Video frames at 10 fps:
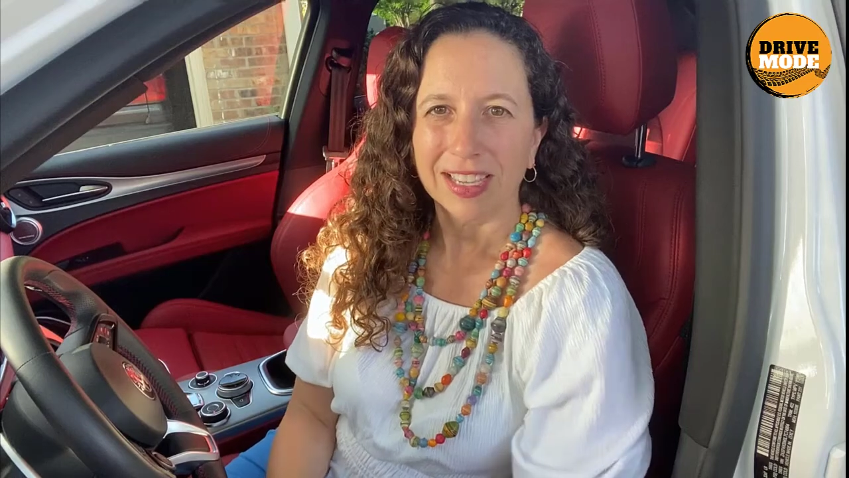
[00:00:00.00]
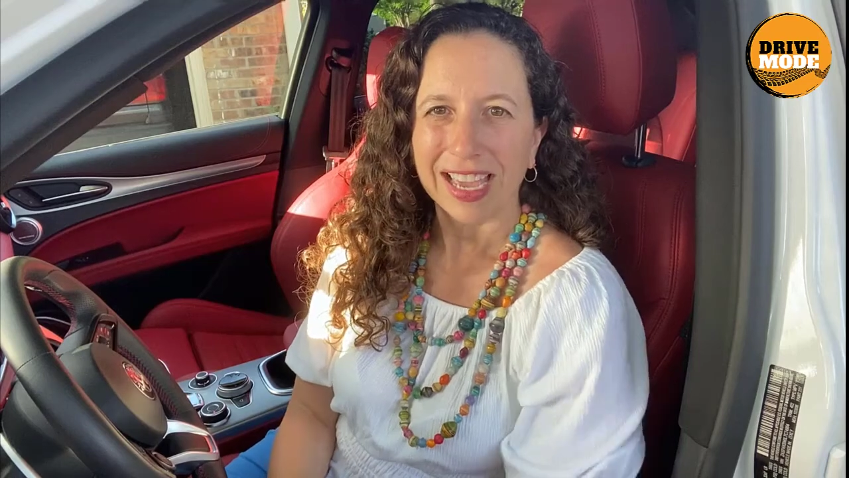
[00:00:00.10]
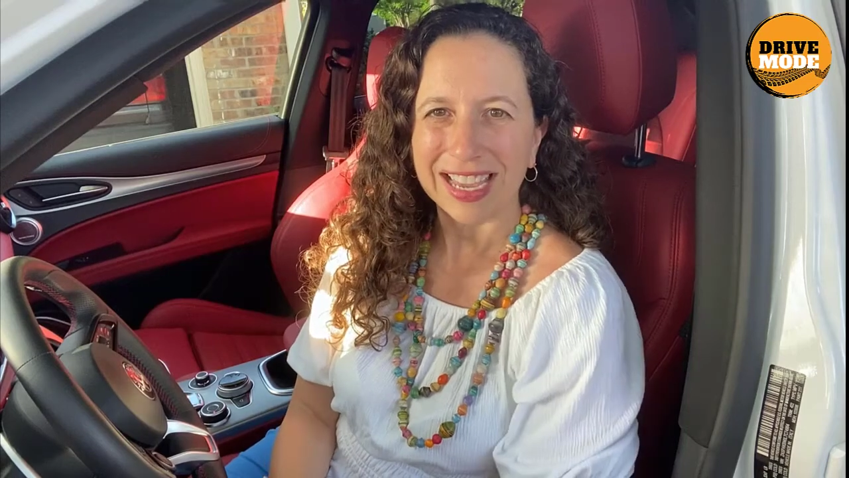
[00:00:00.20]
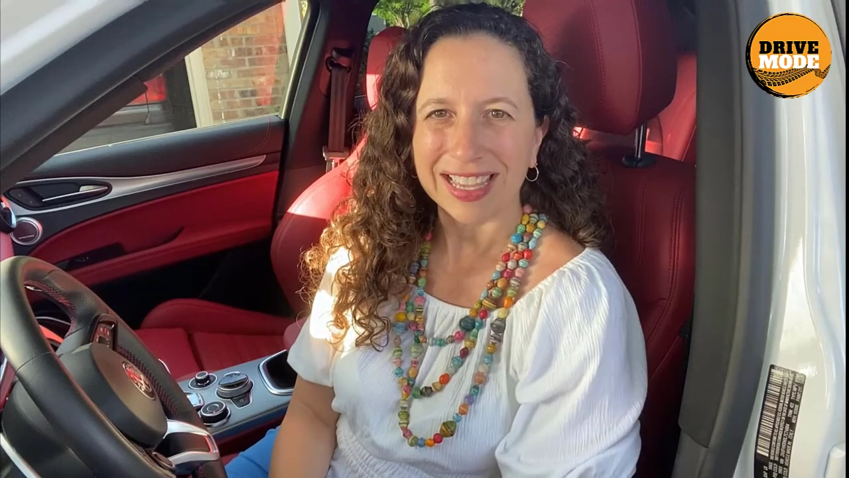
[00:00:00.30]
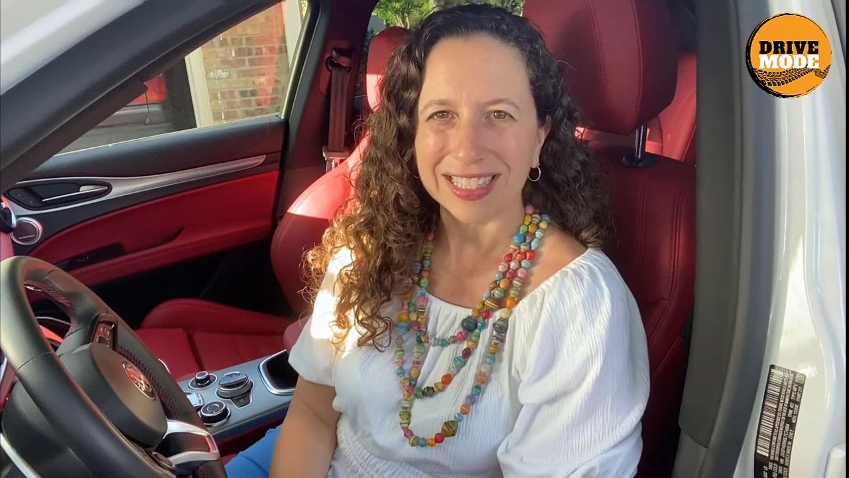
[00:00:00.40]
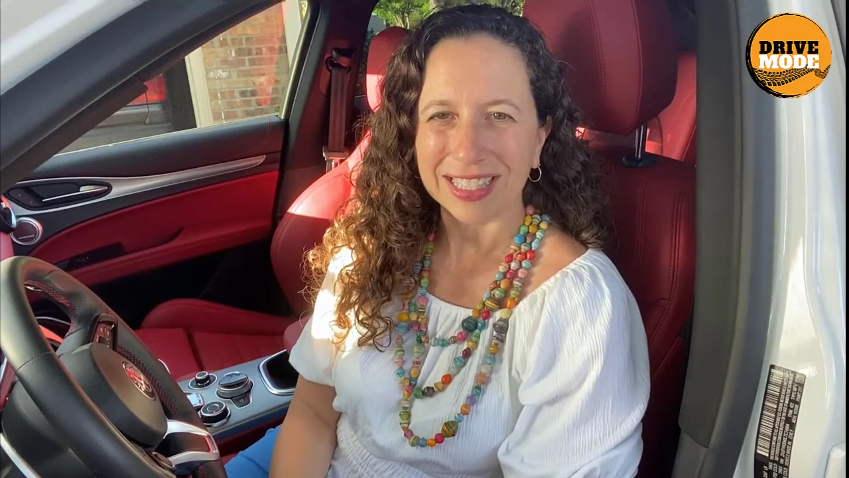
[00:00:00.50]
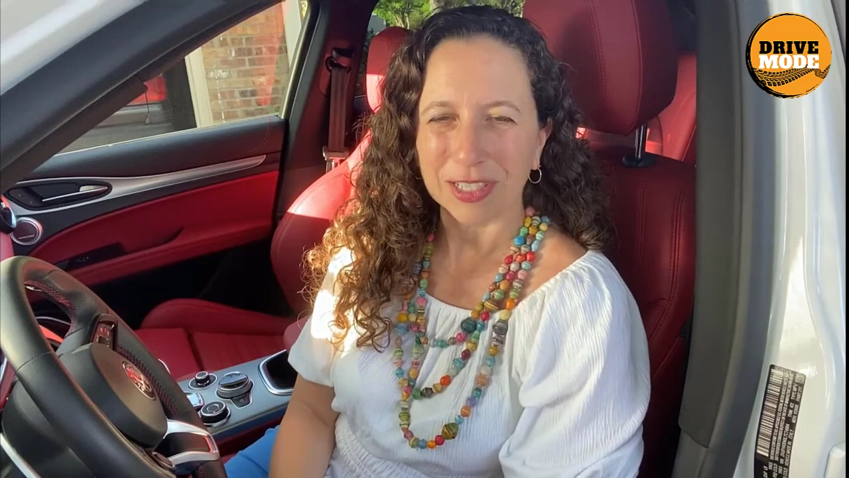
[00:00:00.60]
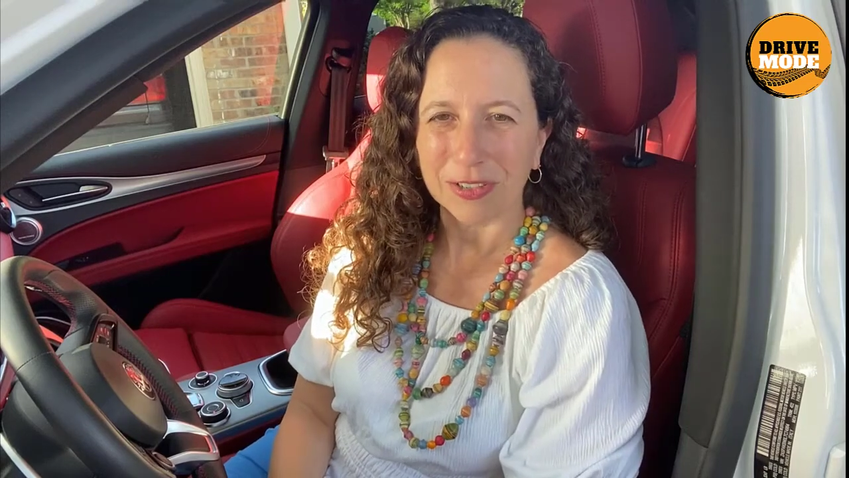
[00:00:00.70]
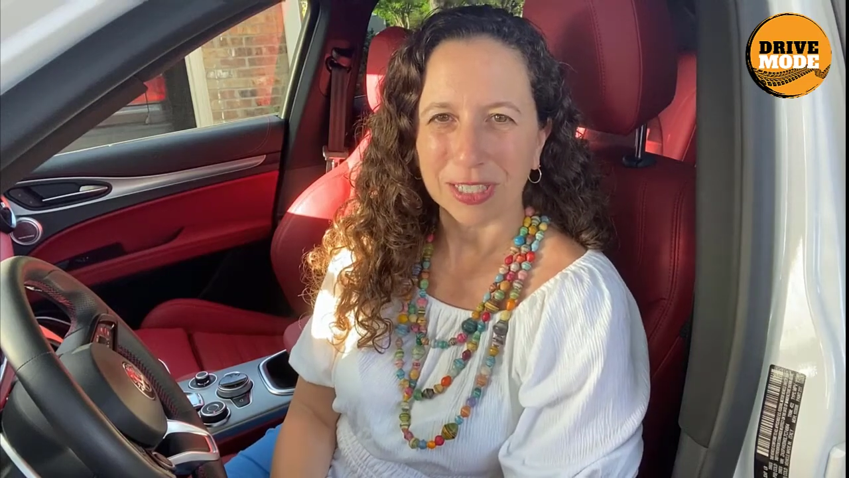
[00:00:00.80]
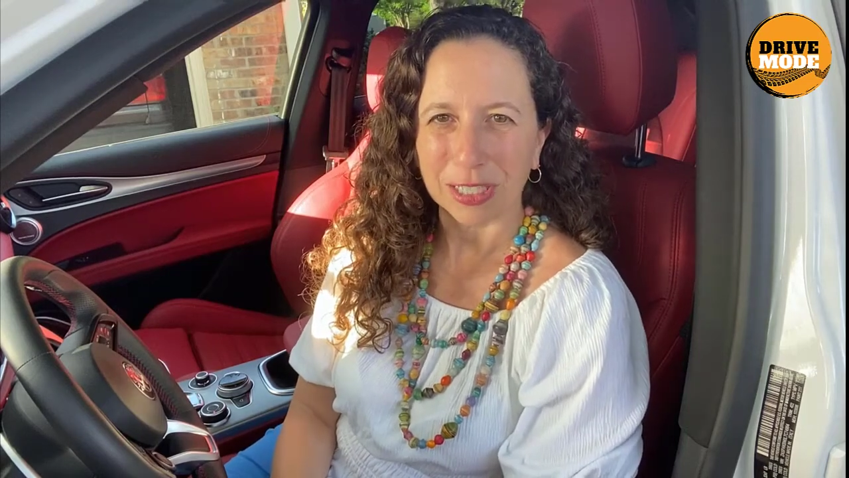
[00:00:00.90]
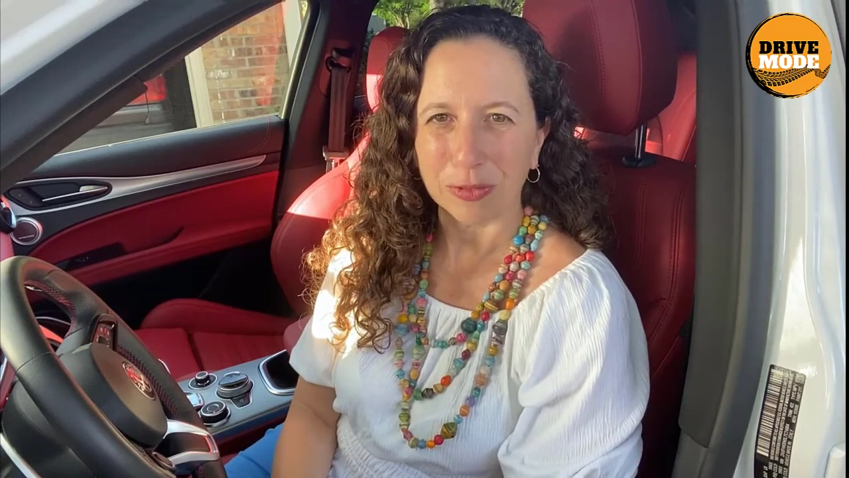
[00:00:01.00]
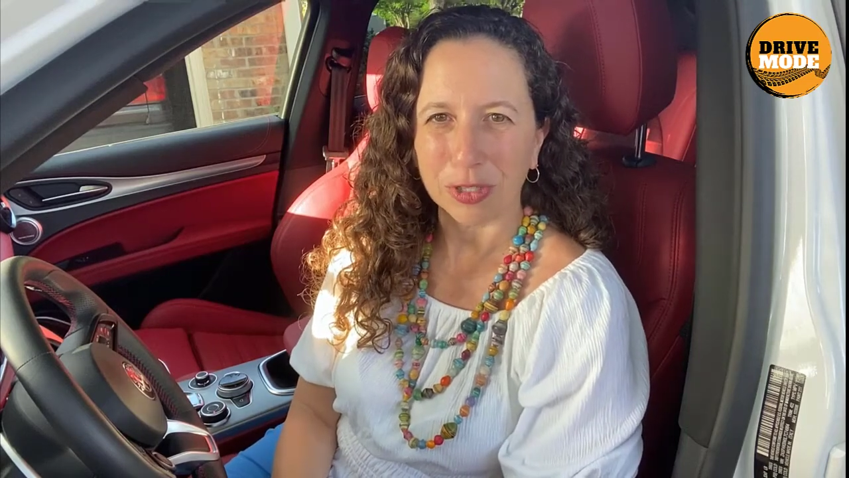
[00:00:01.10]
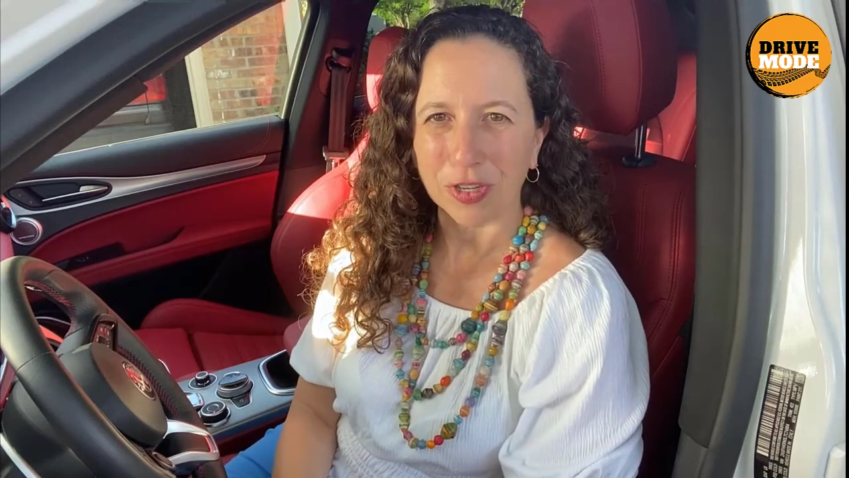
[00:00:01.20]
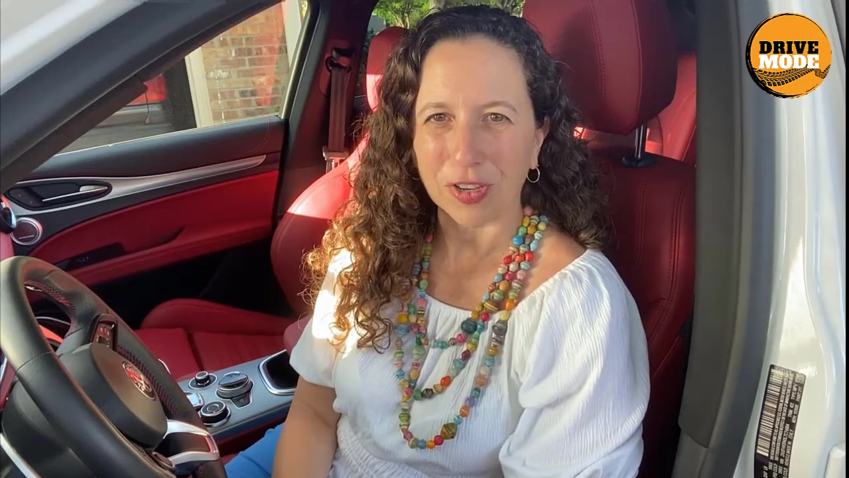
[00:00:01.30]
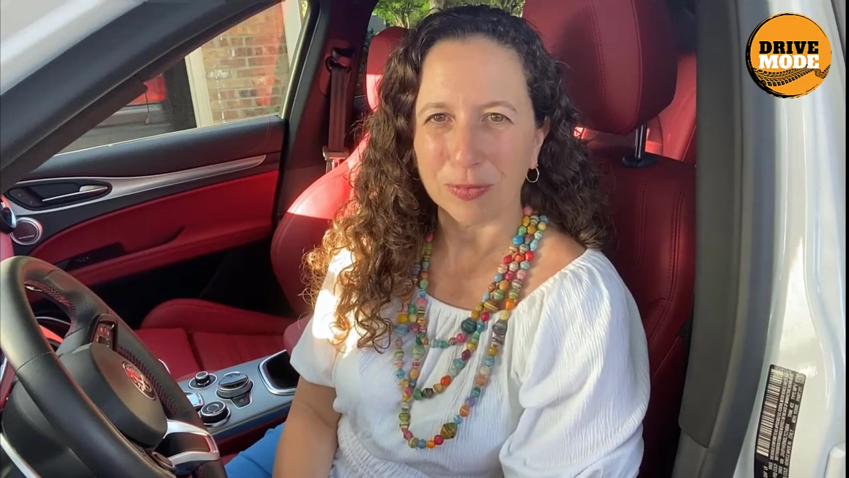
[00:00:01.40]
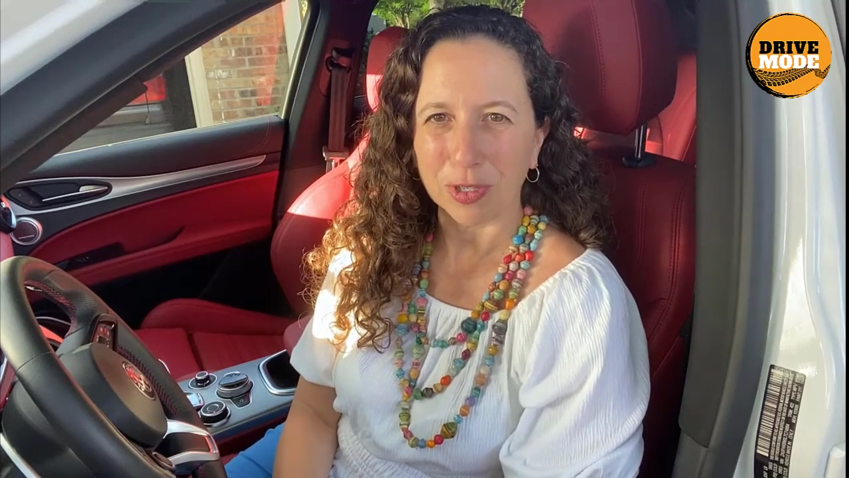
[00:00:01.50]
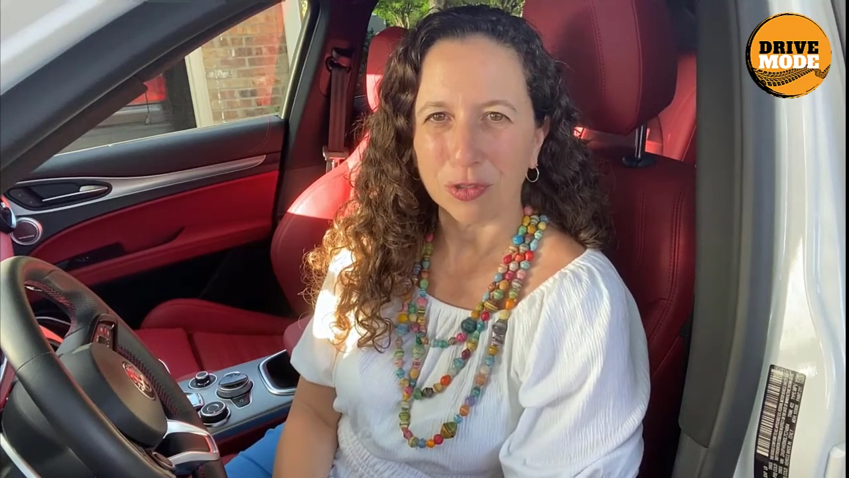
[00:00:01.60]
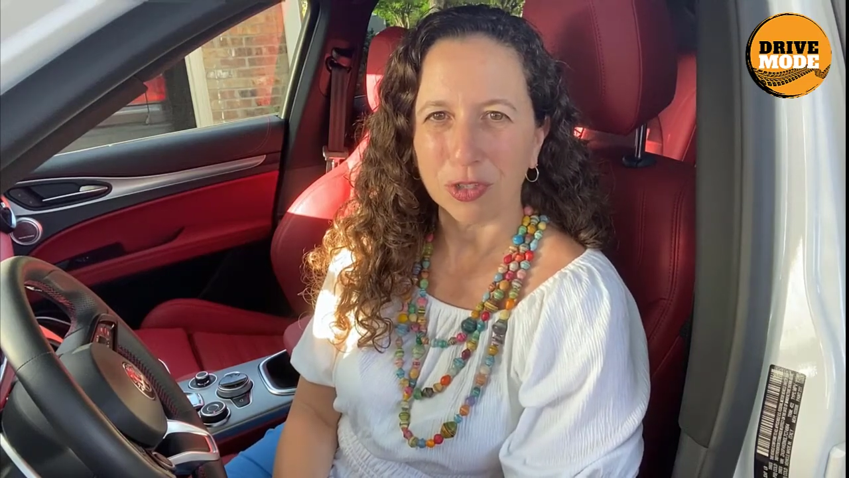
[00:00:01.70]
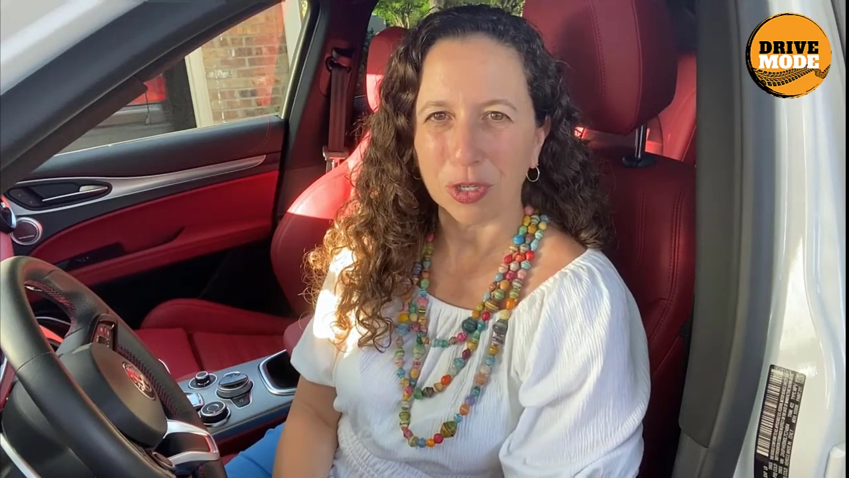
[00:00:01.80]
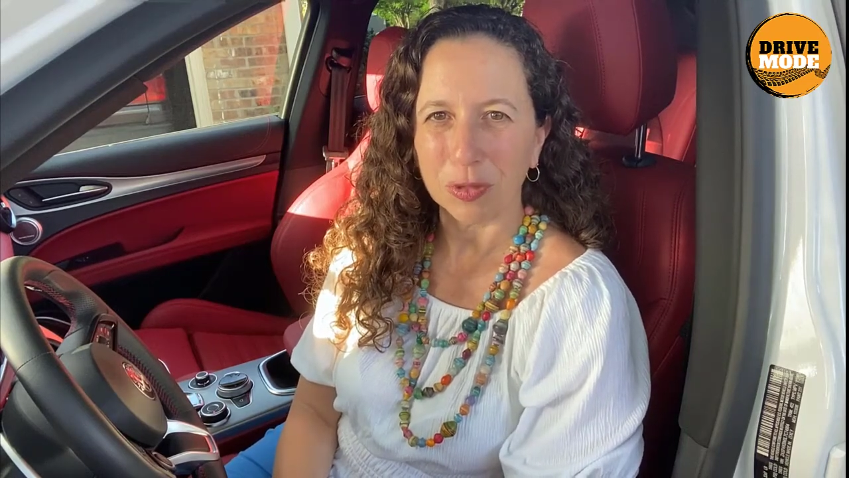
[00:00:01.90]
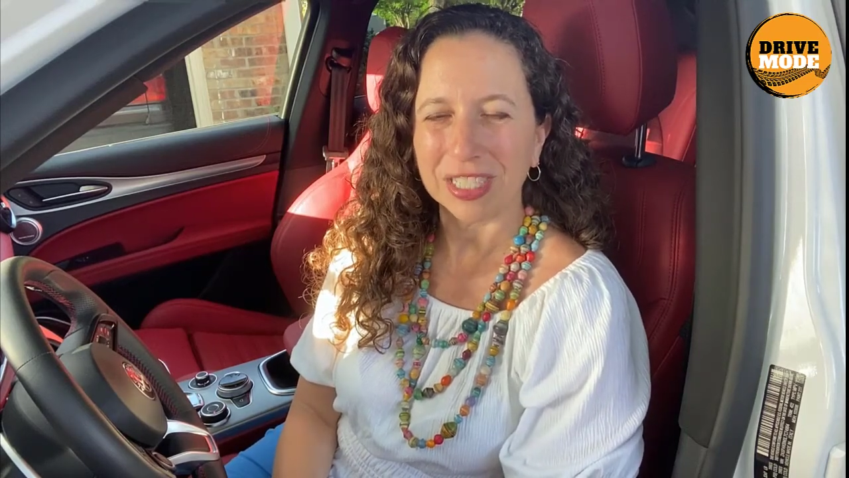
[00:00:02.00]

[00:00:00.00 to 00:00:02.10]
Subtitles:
Hey, this is Kristin with Drive Mode Show,